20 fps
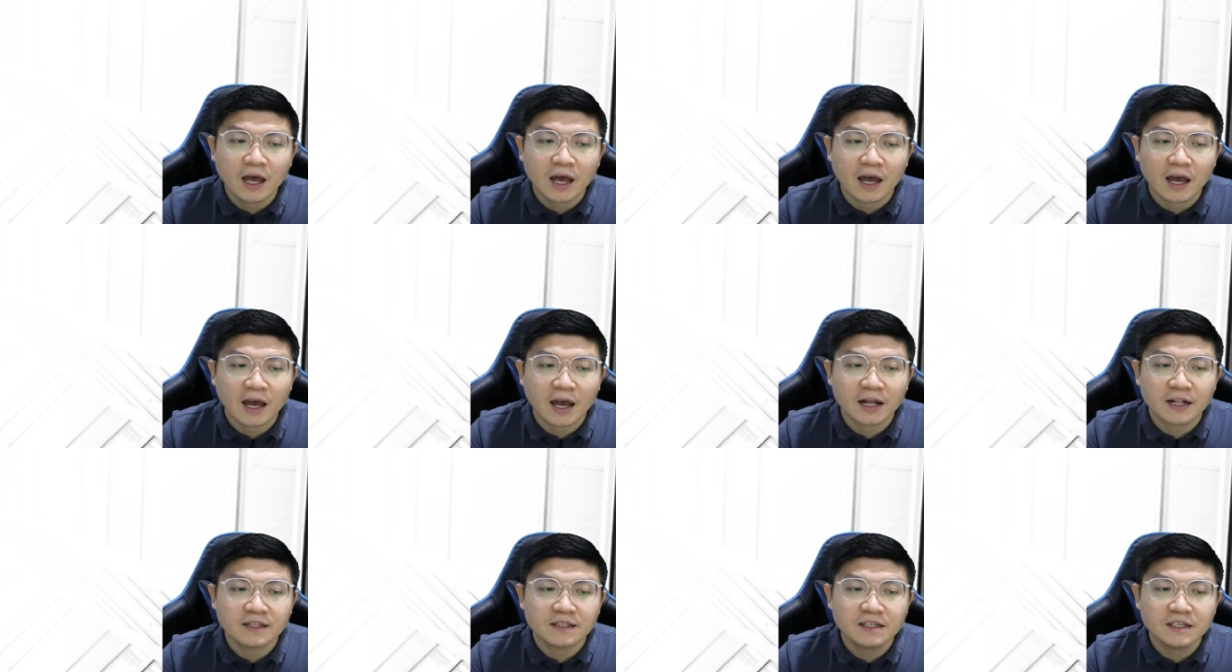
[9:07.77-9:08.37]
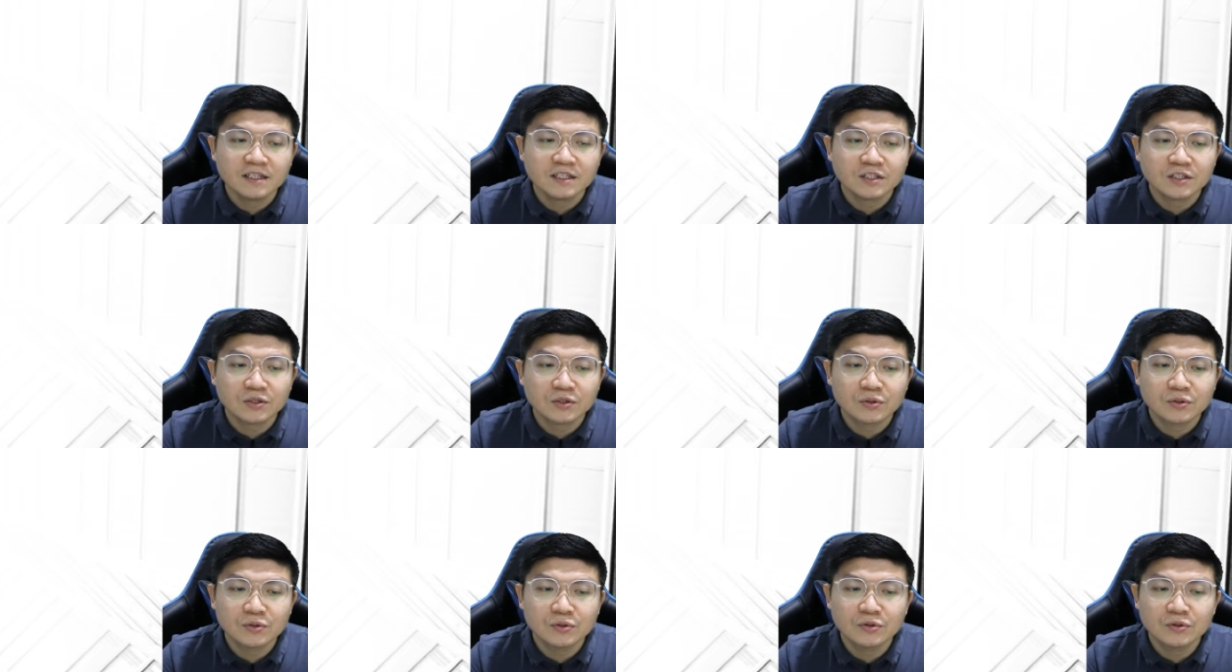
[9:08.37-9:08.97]
And this
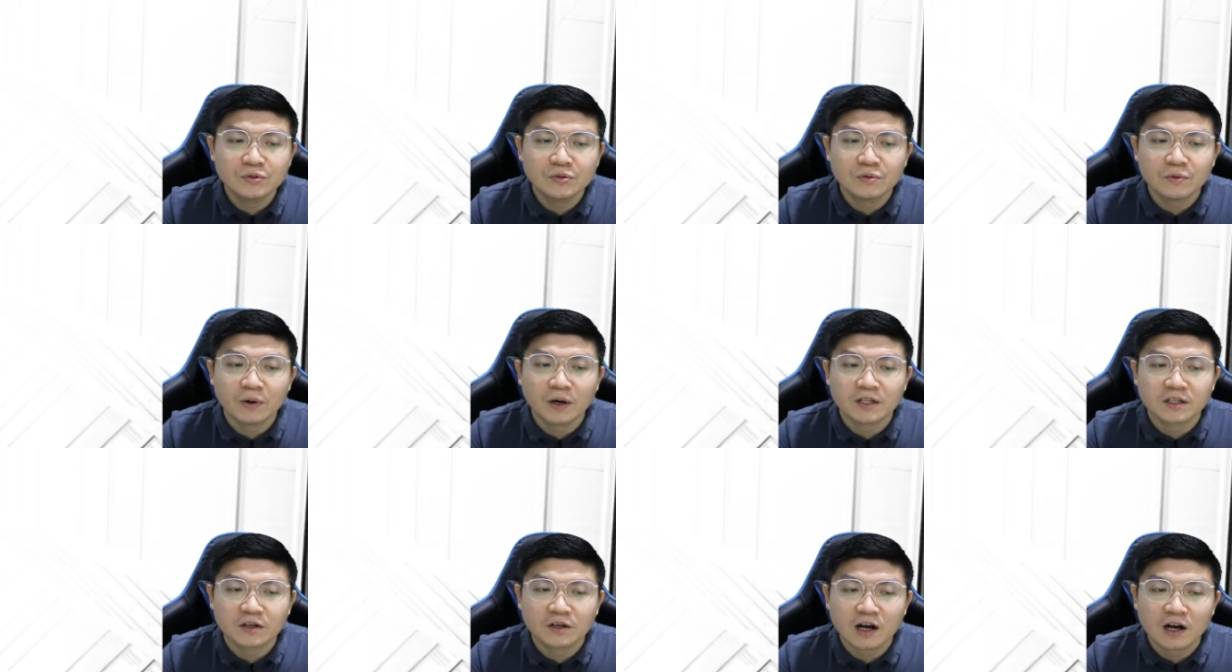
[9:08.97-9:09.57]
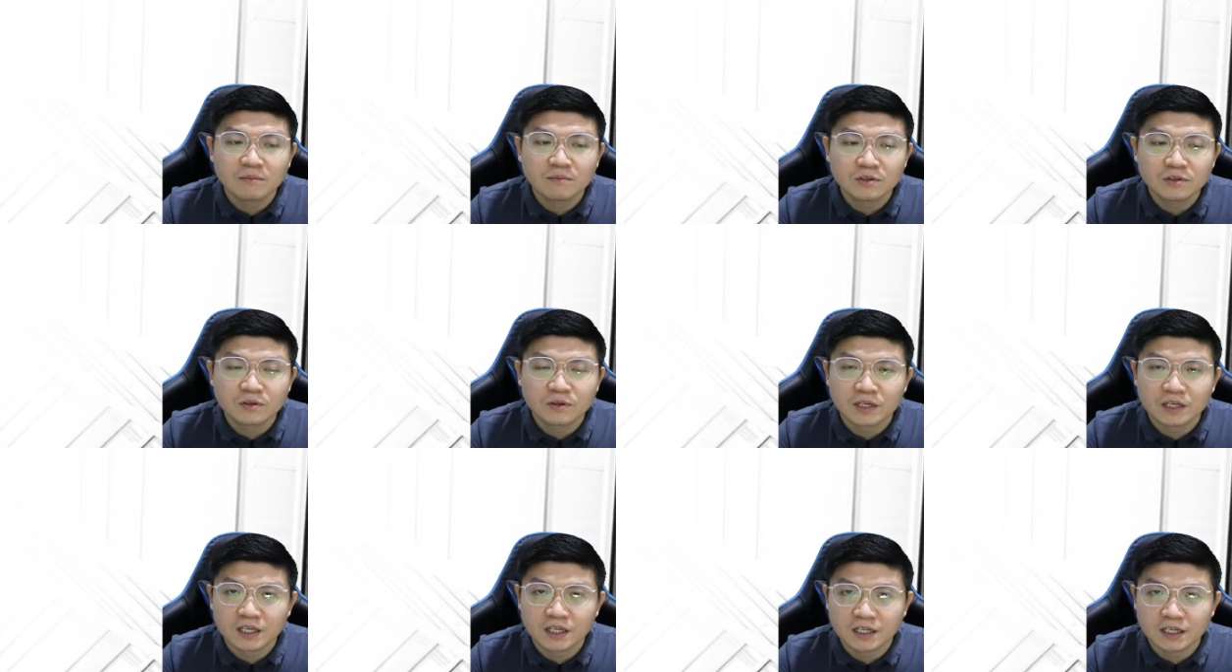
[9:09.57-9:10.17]
2, when comes to
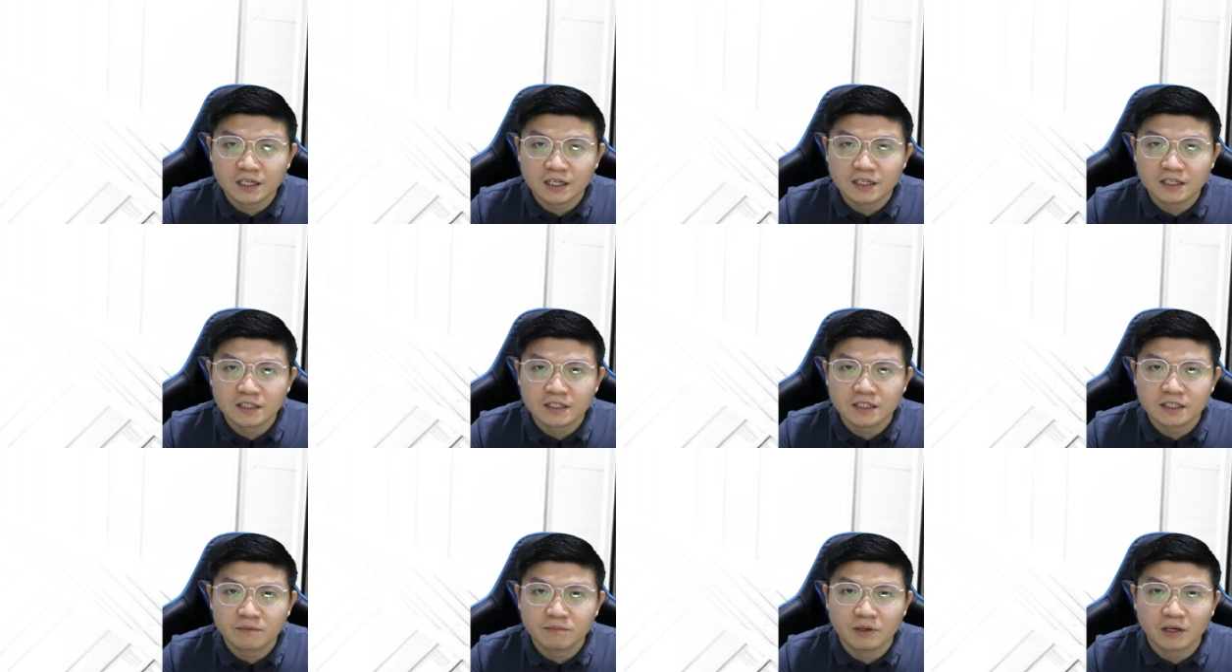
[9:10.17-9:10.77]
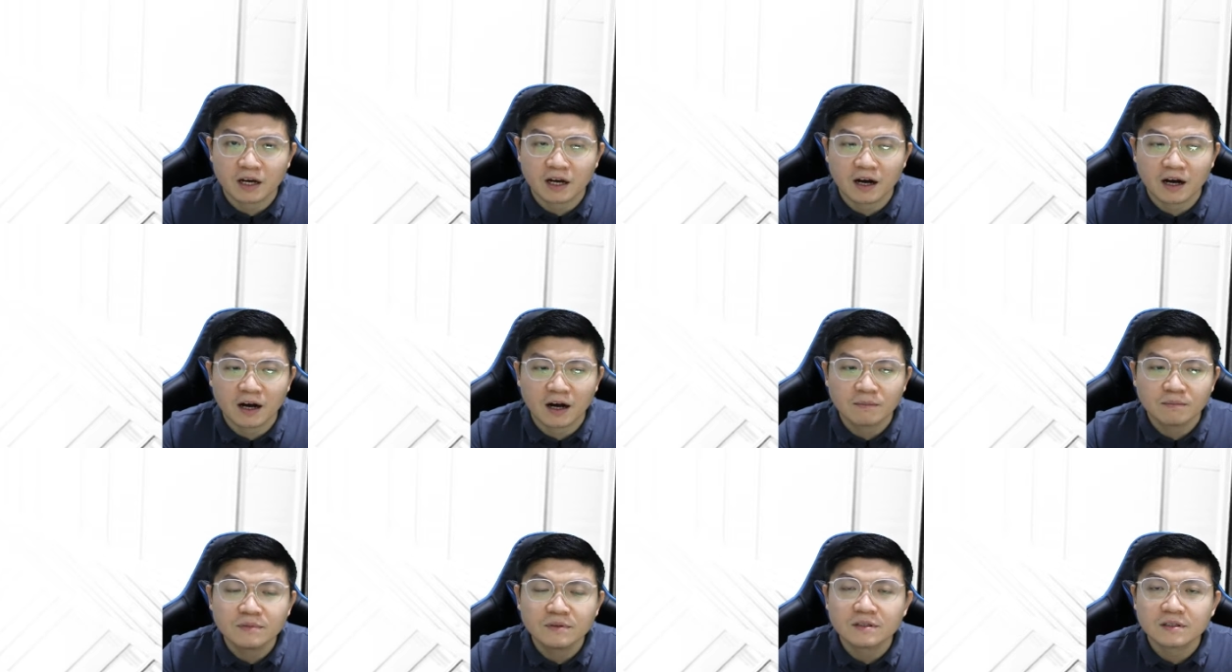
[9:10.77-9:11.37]
here, it
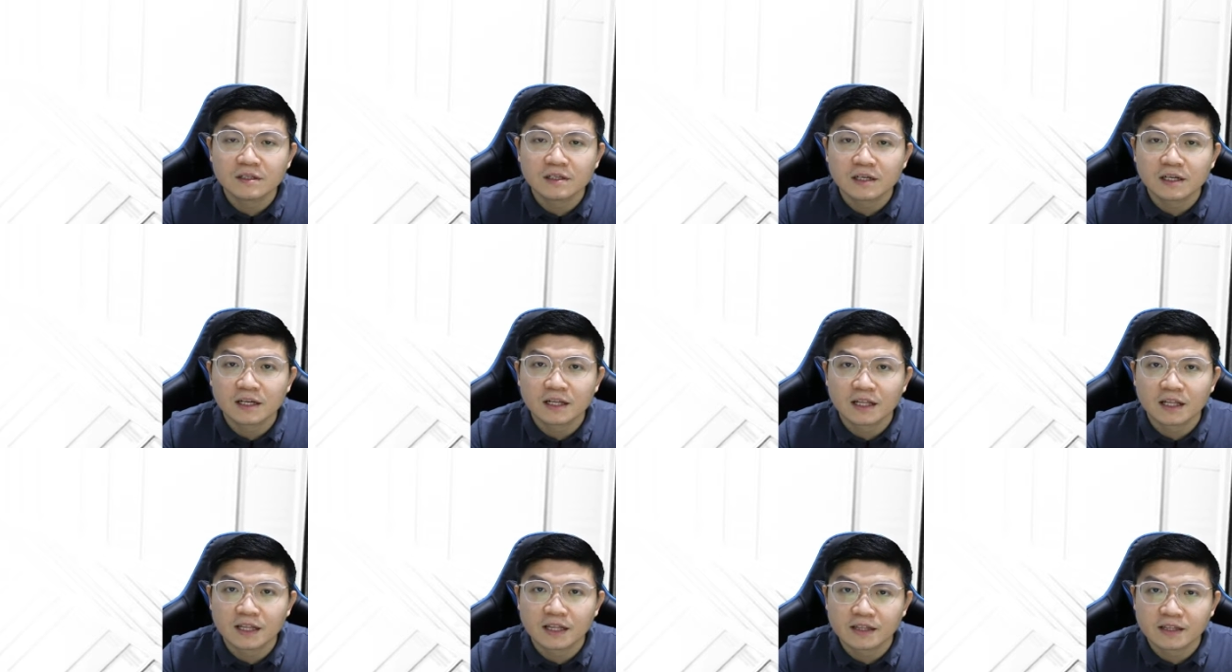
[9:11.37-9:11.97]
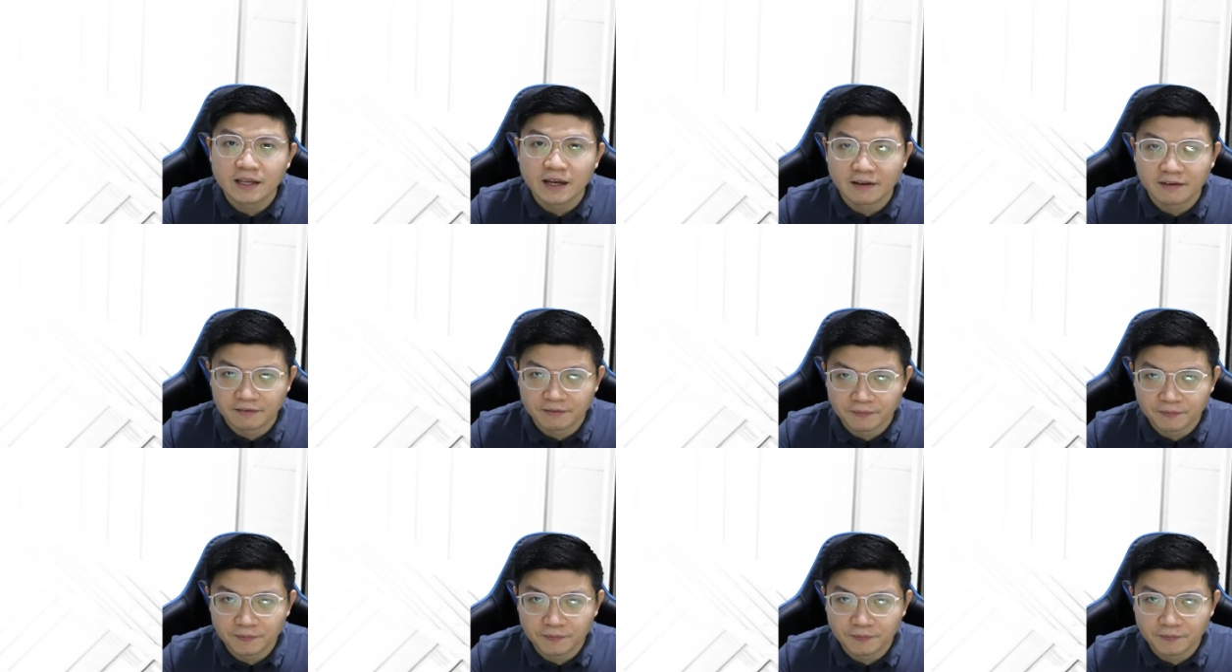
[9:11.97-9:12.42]
becomes 10.